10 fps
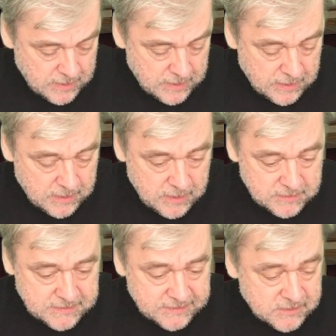
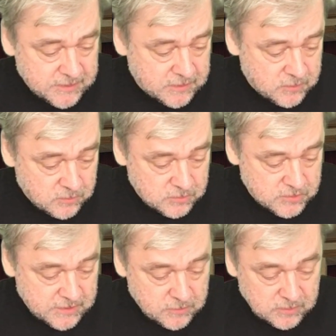Diatonic chords
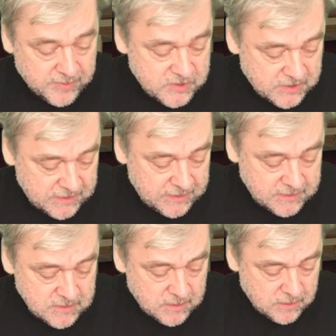in all the major
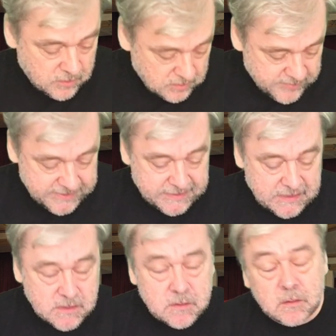keys, all the minor keys.